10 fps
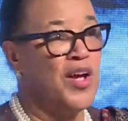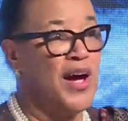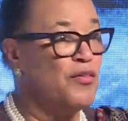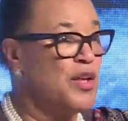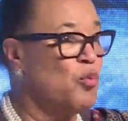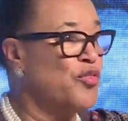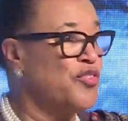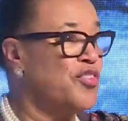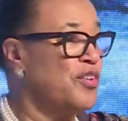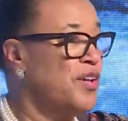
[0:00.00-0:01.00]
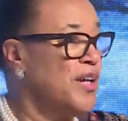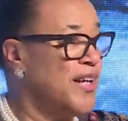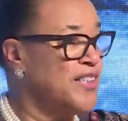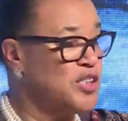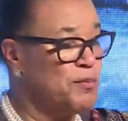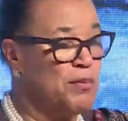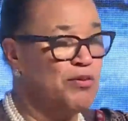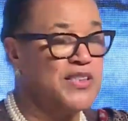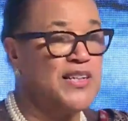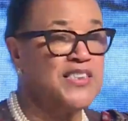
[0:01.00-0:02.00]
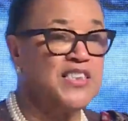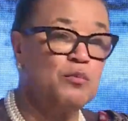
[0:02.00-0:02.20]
how they want it to be presented.